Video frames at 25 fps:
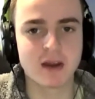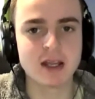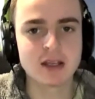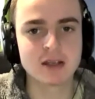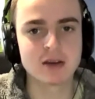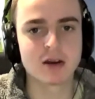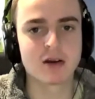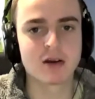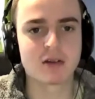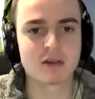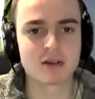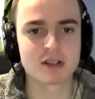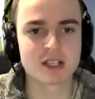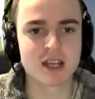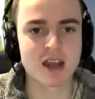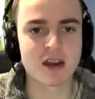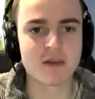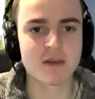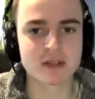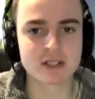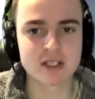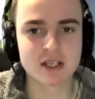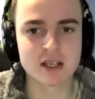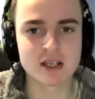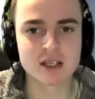find all your
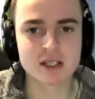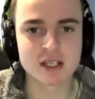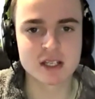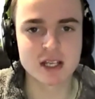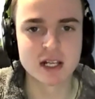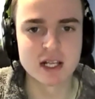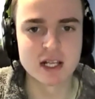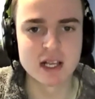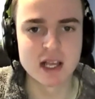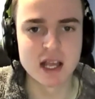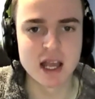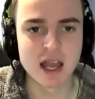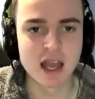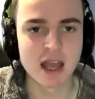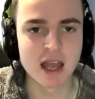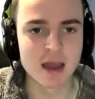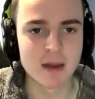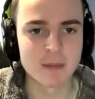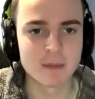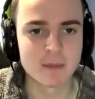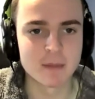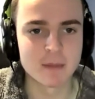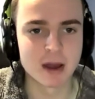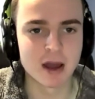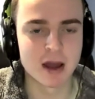services,
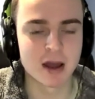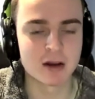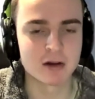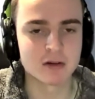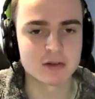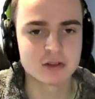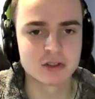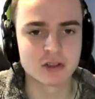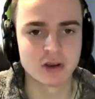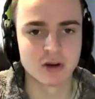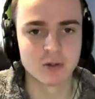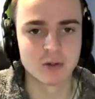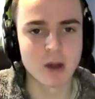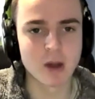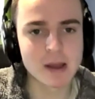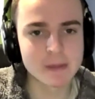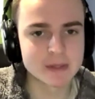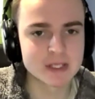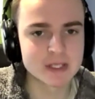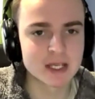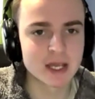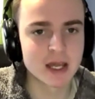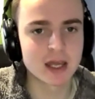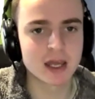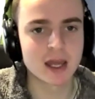um, and also your
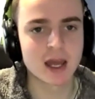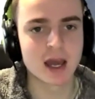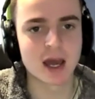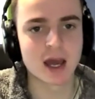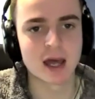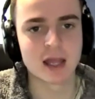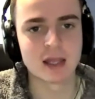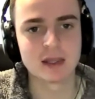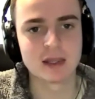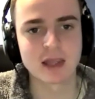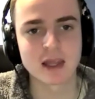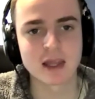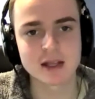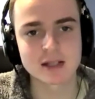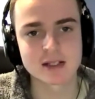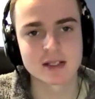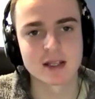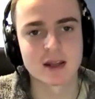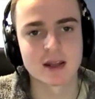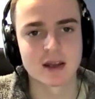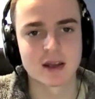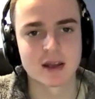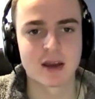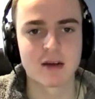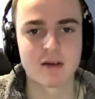website and LinkedIn
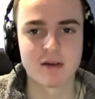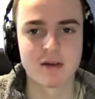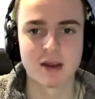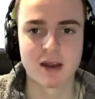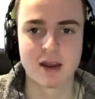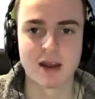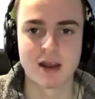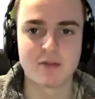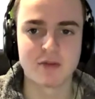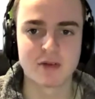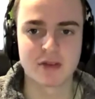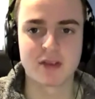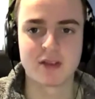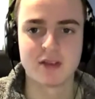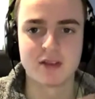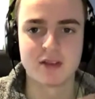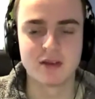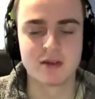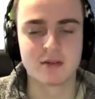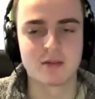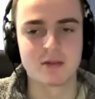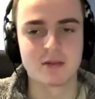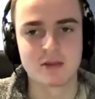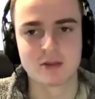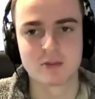account and everything
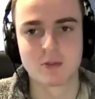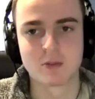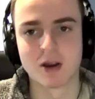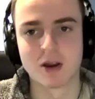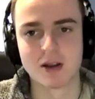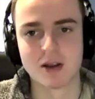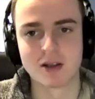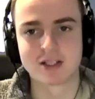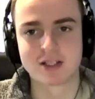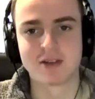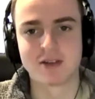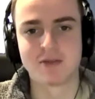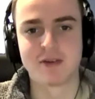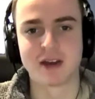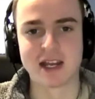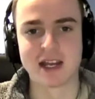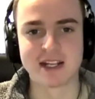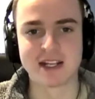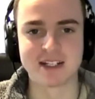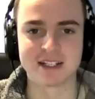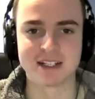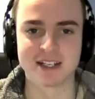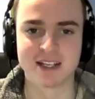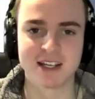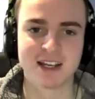that you'd want us to
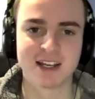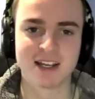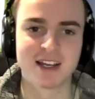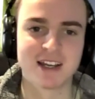find?